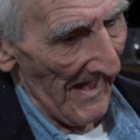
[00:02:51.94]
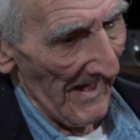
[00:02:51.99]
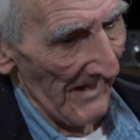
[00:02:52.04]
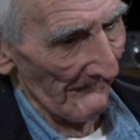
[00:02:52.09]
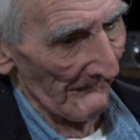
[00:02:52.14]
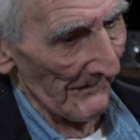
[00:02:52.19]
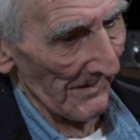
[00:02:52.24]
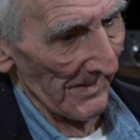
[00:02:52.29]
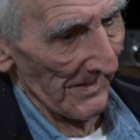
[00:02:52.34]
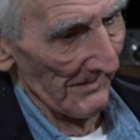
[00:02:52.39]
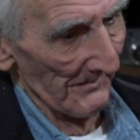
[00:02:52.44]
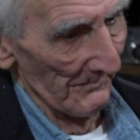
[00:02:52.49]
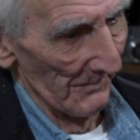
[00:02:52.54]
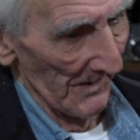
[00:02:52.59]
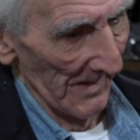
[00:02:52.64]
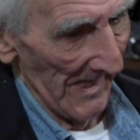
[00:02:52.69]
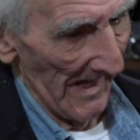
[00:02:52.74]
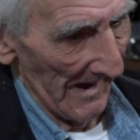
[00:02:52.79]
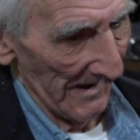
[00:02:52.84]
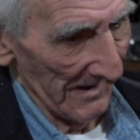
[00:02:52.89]
And,
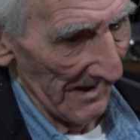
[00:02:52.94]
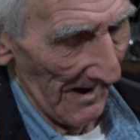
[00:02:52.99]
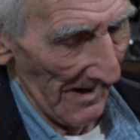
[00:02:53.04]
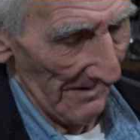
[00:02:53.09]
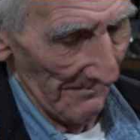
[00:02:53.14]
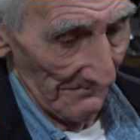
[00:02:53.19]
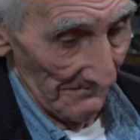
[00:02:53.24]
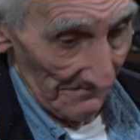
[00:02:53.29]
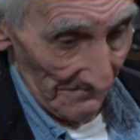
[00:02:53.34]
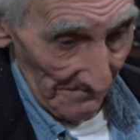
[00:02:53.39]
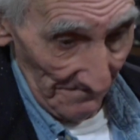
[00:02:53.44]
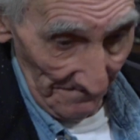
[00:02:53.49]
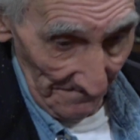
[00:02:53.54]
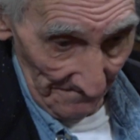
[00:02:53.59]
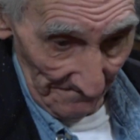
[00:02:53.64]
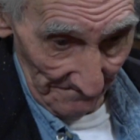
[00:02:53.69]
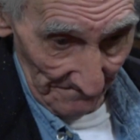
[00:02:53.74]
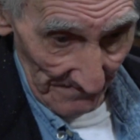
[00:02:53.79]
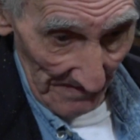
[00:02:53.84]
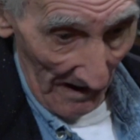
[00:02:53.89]
when I got
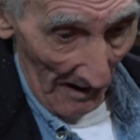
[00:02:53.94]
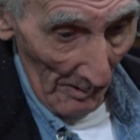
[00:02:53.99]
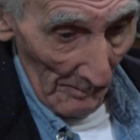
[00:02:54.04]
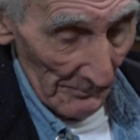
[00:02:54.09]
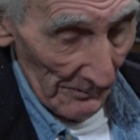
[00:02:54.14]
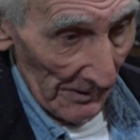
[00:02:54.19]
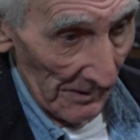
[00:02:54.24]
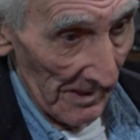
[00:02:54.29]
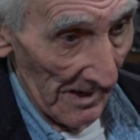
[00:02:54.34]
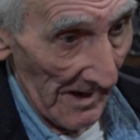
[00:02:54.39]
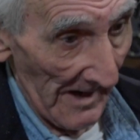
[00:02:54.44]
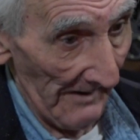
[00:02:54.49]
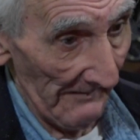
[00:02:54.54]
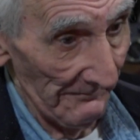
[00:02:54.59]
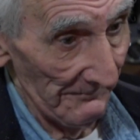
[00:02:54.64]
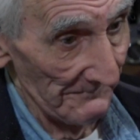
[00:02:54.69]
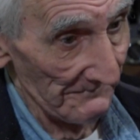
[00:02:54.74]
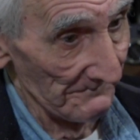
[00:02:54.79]
old enough,